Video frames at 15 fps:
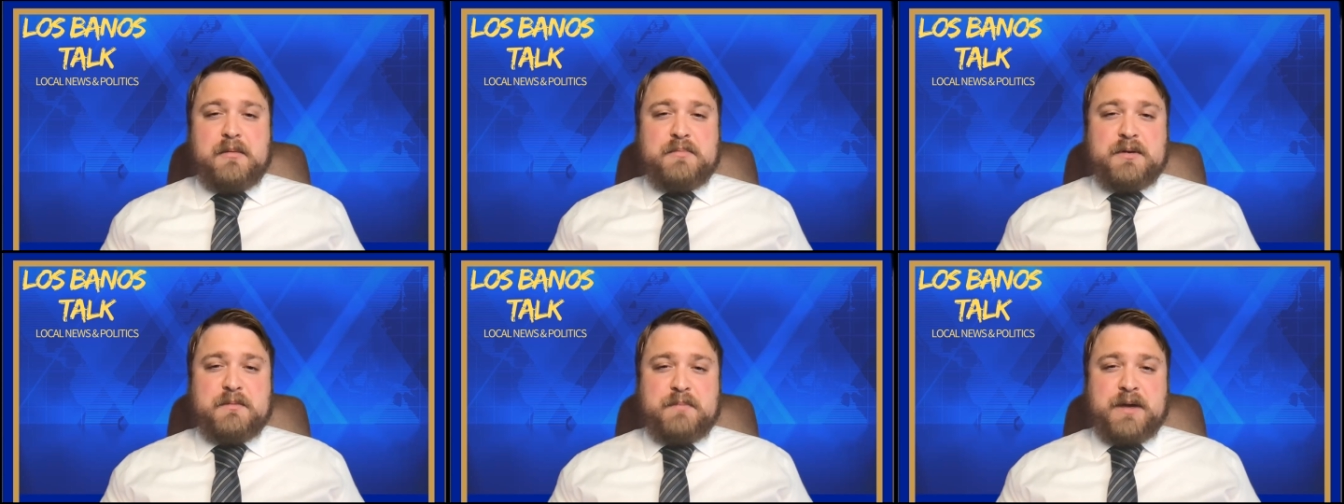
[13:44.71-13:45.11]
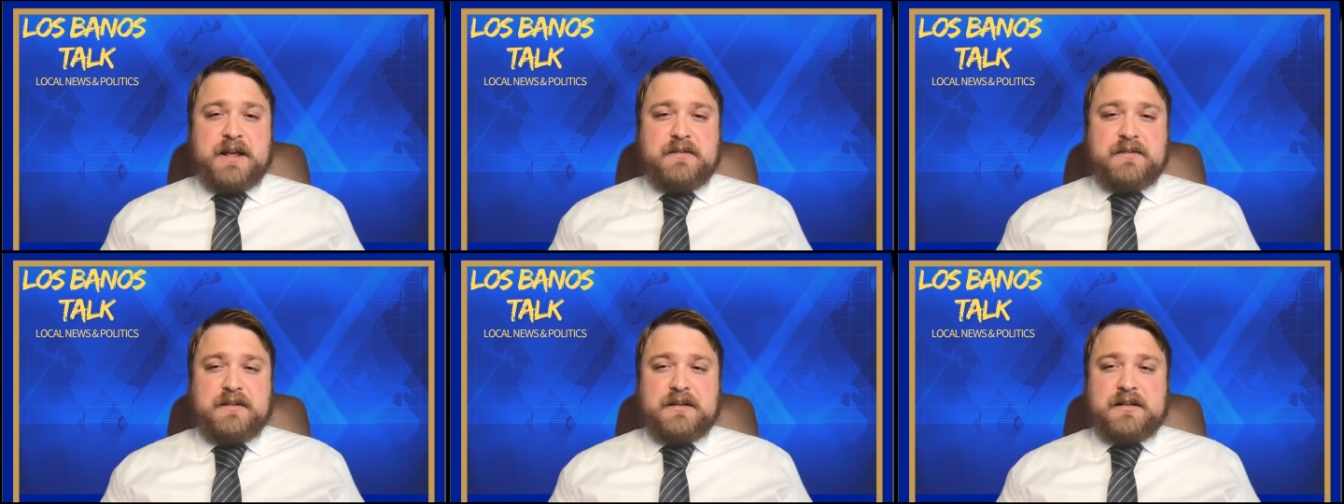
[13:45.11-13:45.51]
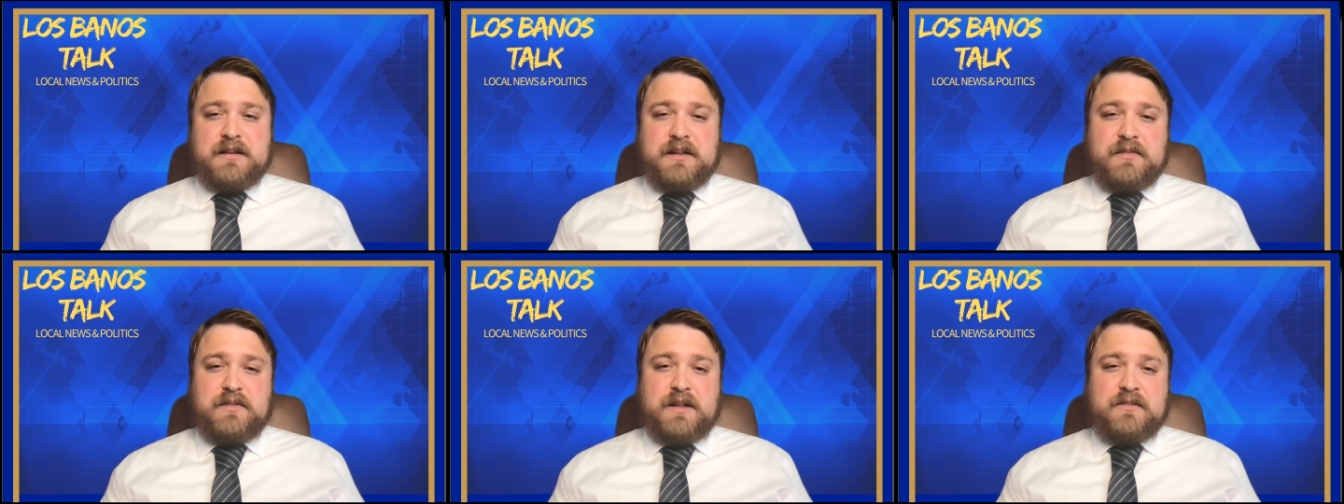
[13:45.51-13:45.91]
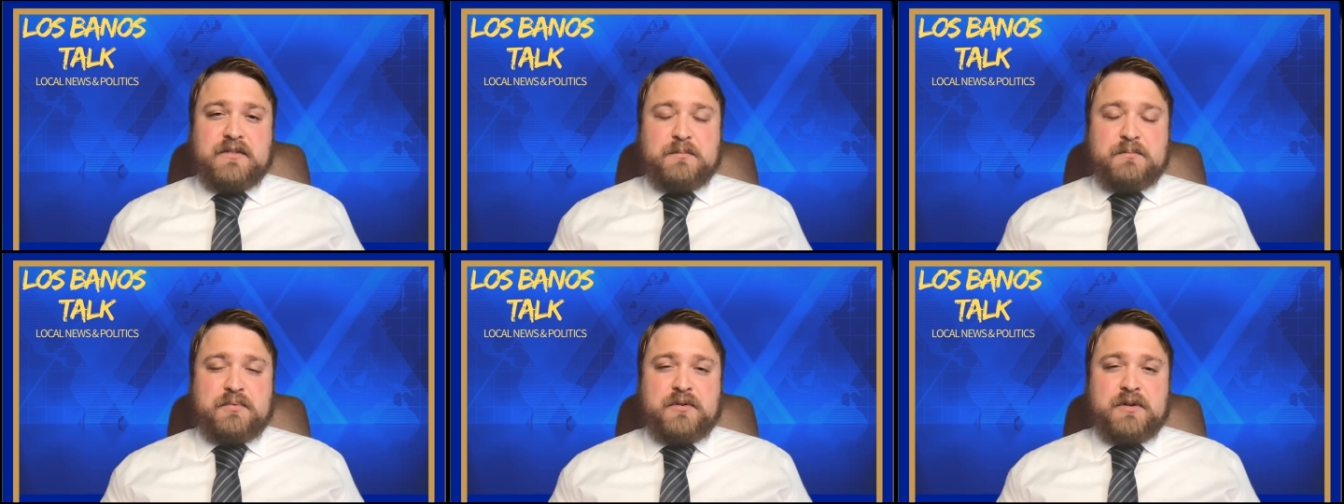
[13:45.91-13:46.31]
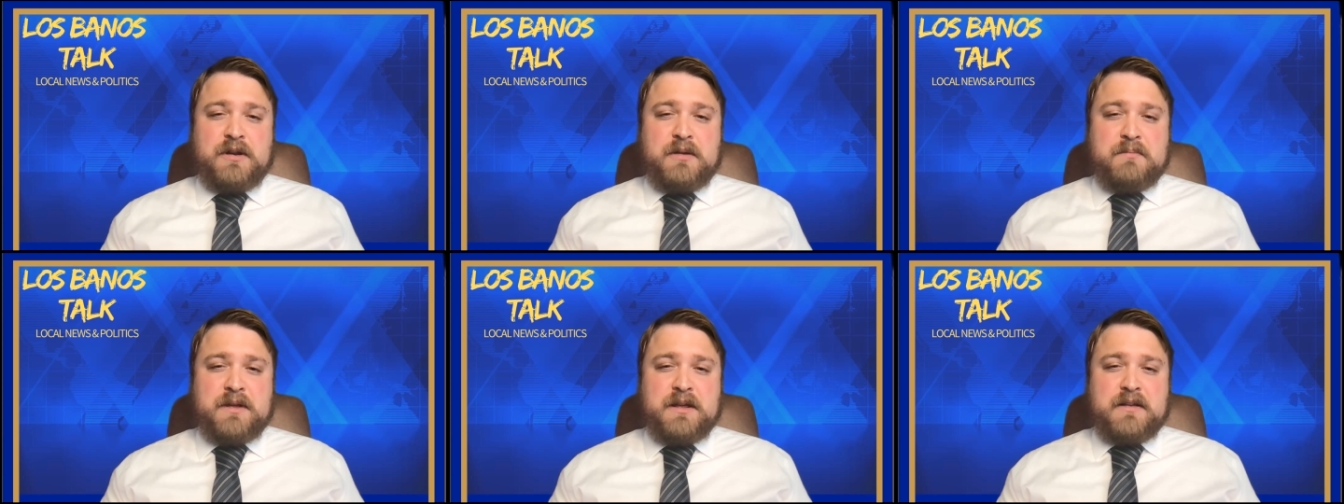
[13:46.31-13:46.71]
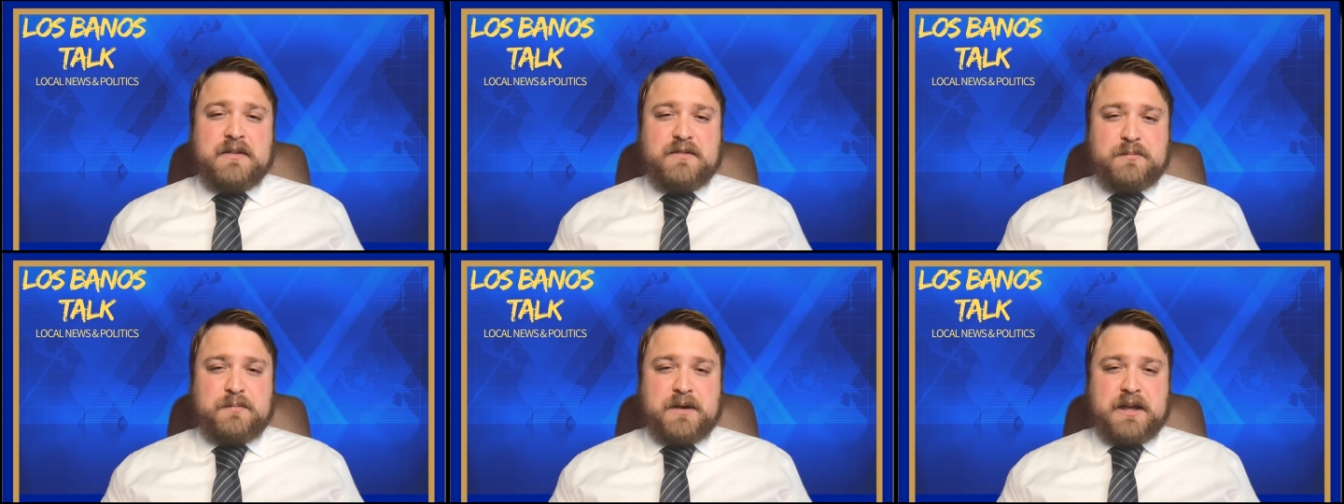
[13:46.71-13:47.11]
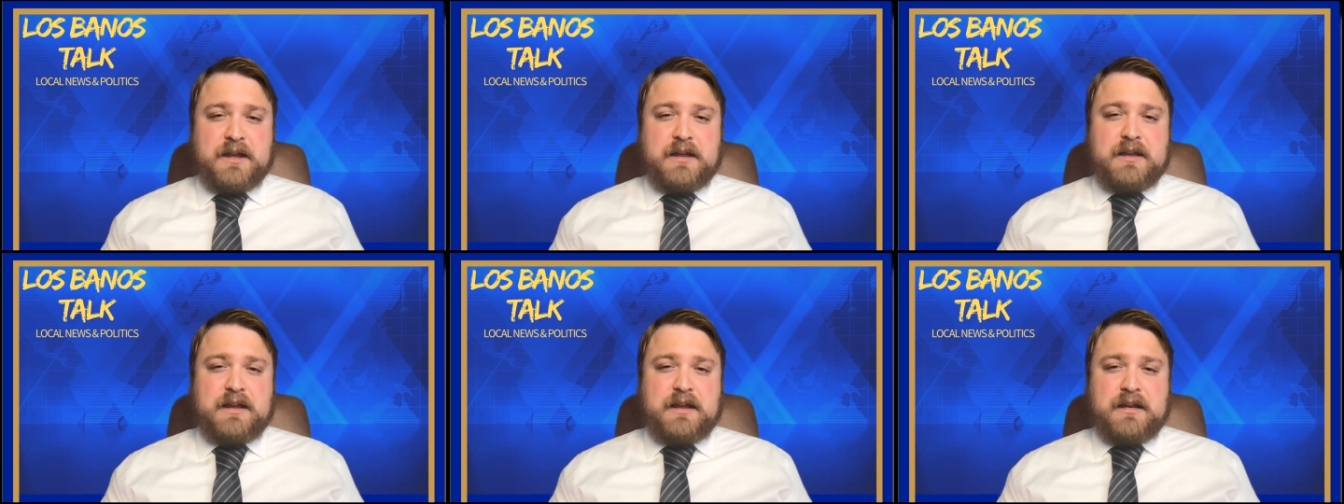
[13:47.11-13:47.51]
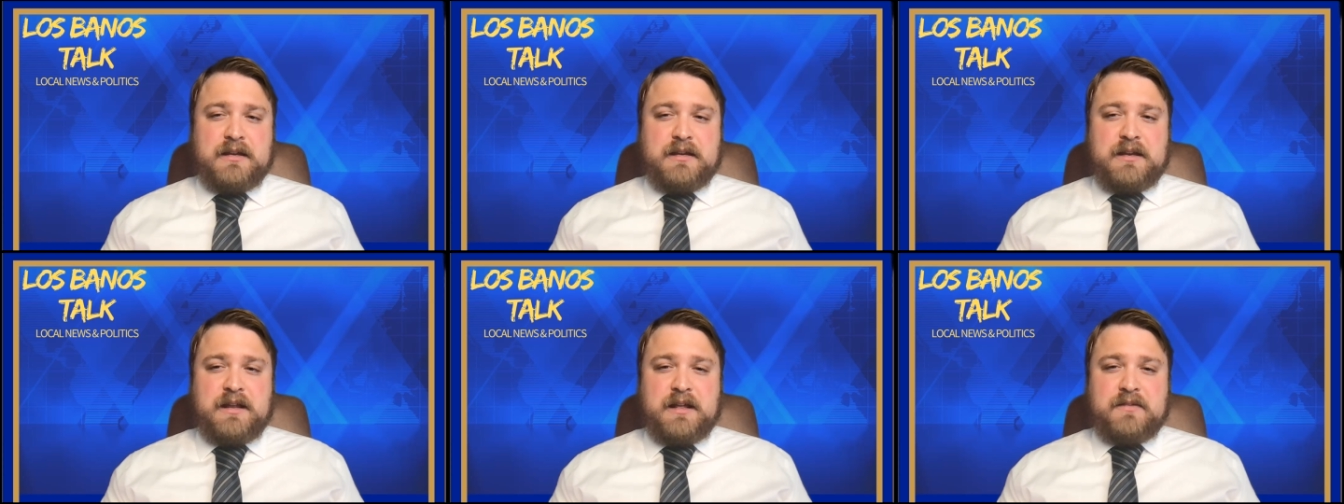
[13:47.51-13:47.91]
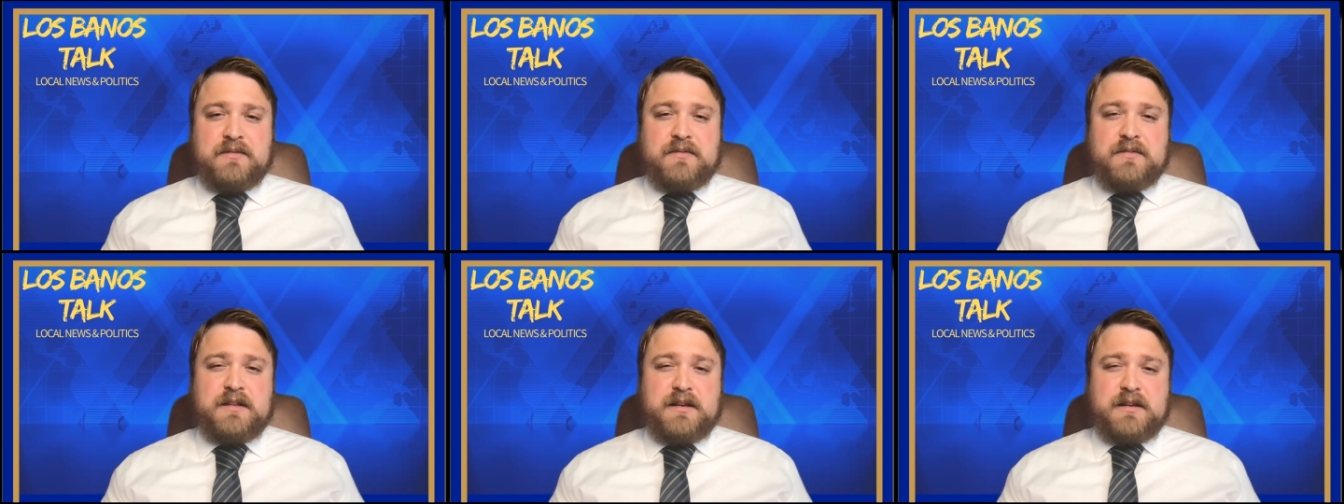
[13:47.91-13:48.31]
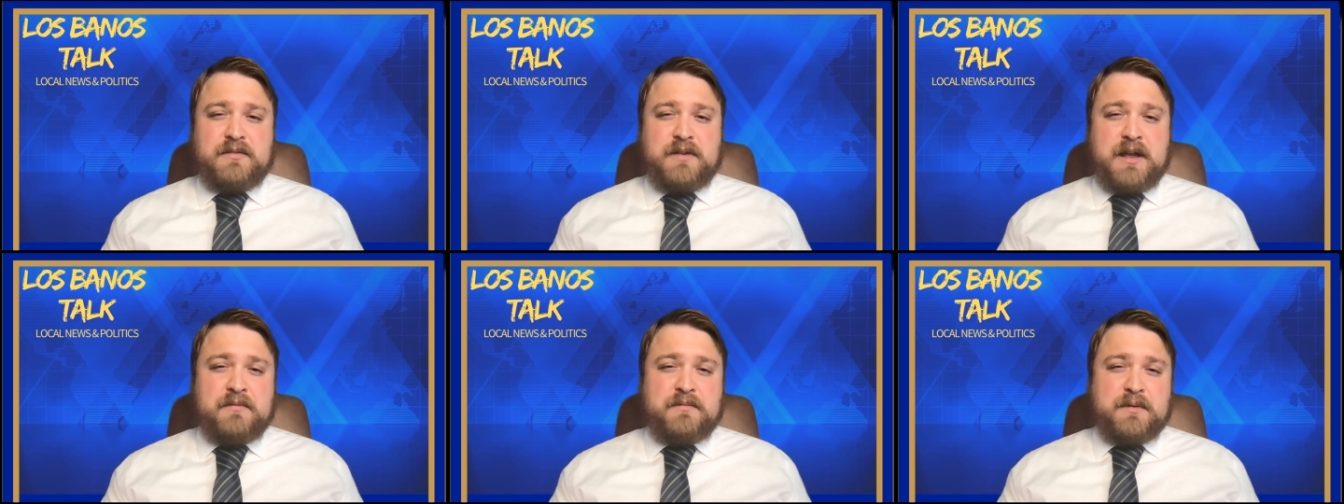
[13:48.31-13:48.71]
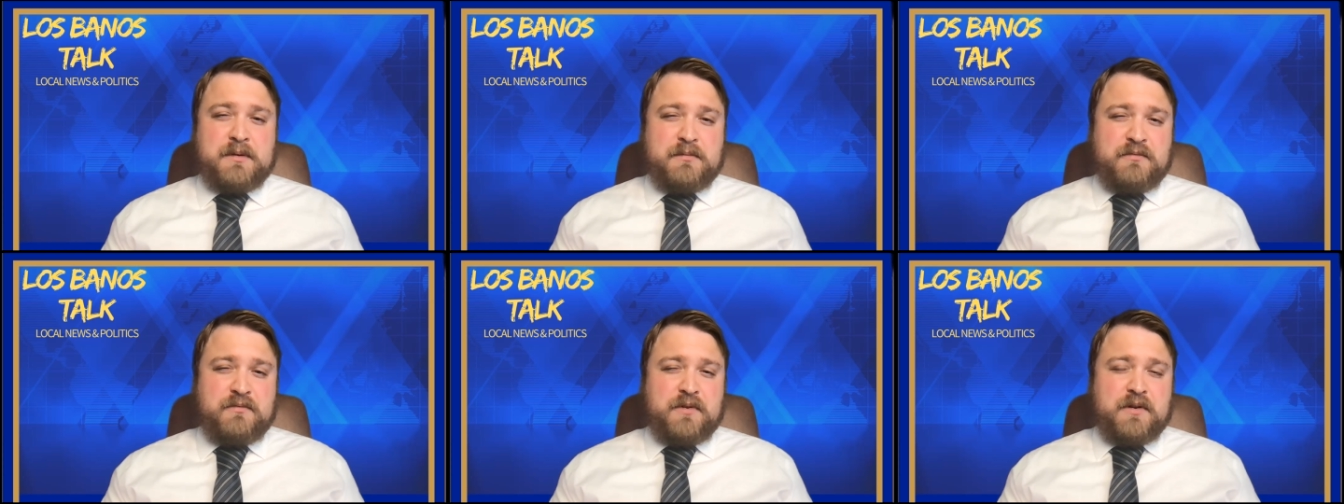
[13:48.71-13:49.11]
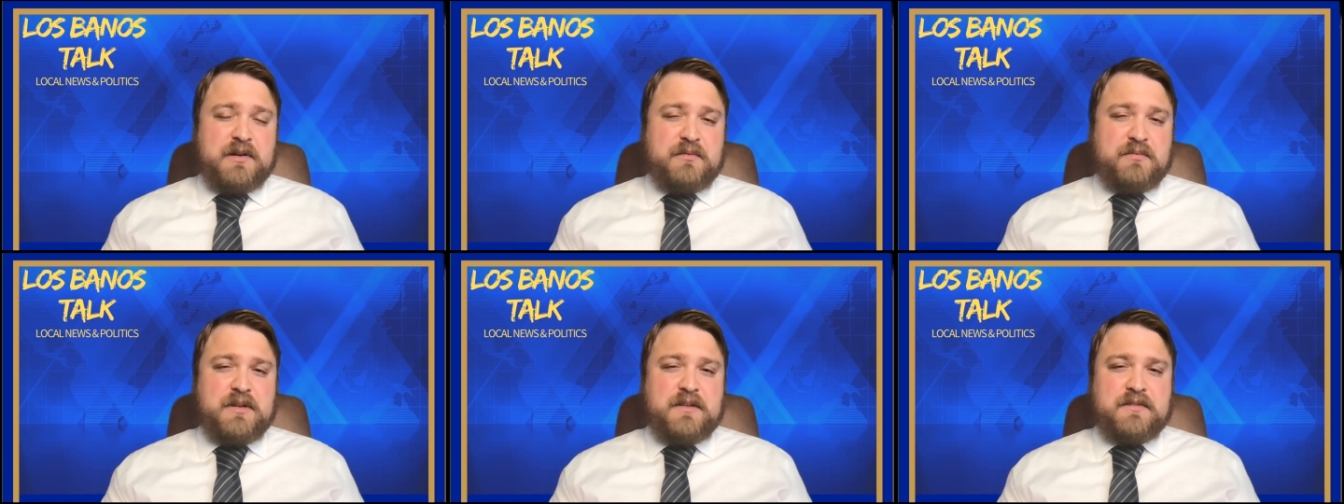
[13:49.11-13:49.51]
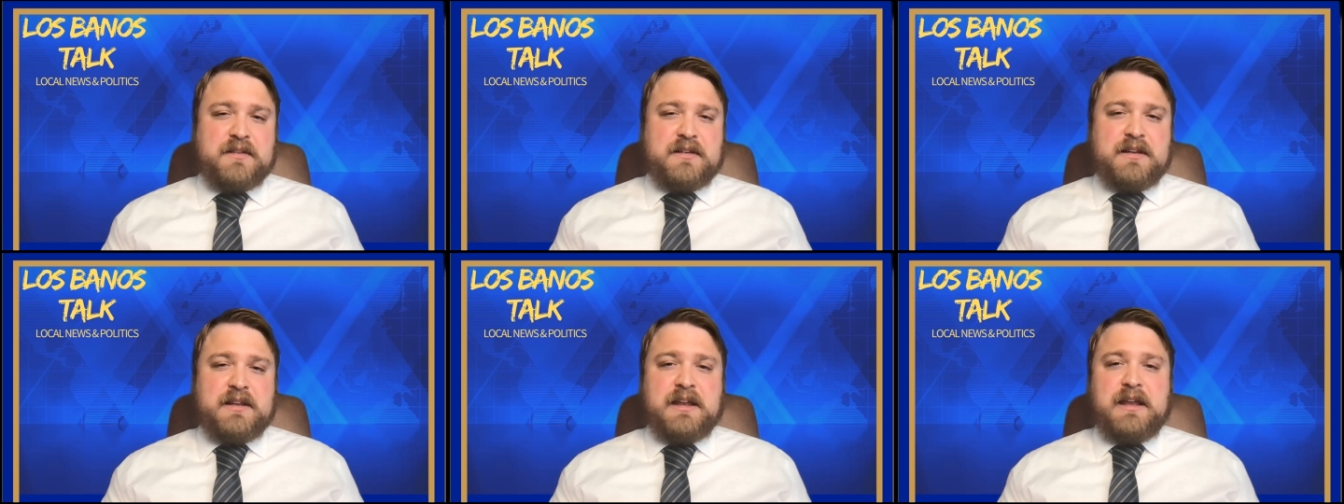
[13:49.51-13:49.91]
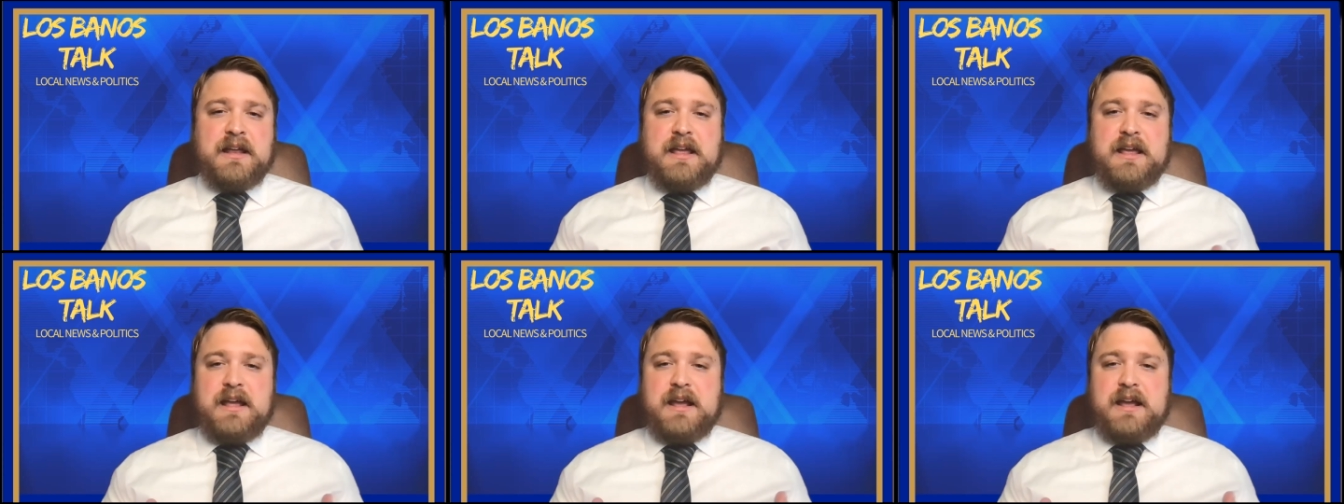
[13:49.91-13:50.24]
But basically, that's a pretty big spike in deaths that have happened very recently.